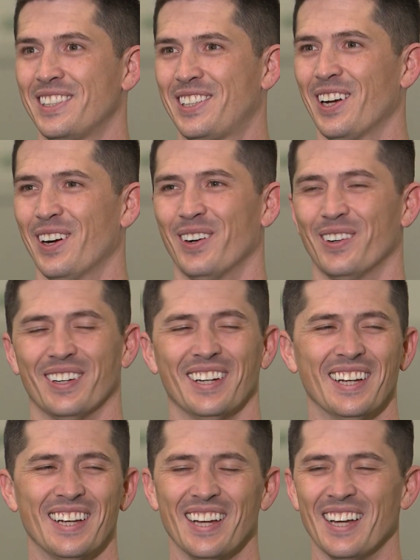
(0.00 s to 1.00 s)
so,
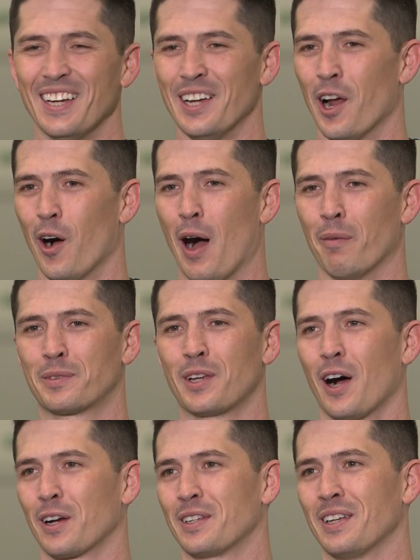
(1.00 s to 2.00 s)
you know, I'm
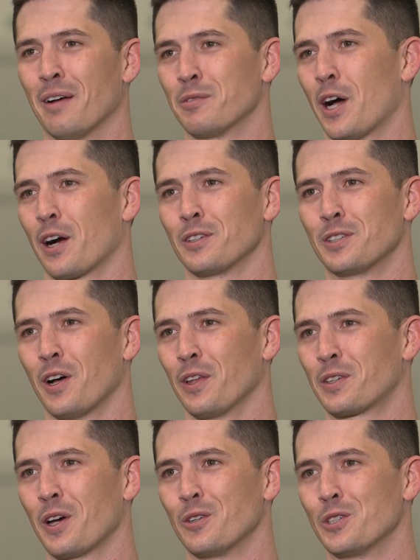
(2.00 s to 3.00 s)
talk I'm talking to all
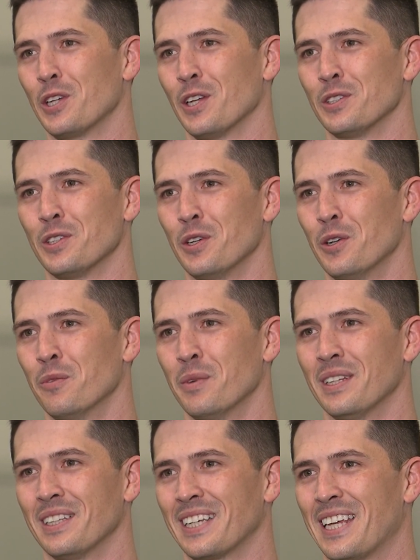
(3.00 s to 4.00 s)
the coaches on Zoom
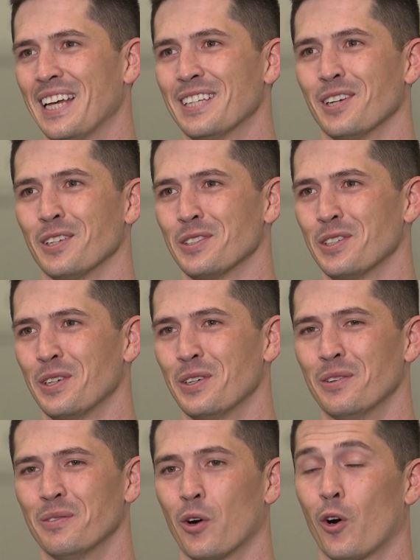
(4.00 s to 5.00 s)
and the kids on
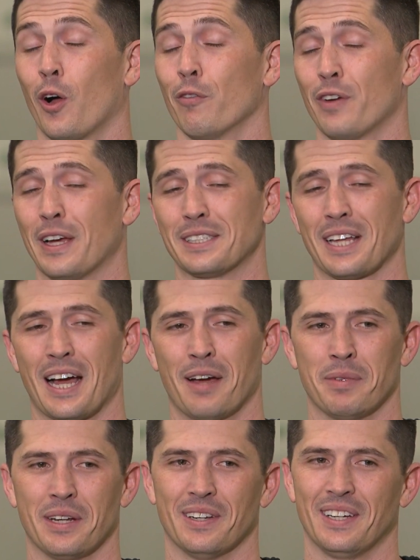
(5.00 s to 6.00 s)
Zoom or on FaceTime, and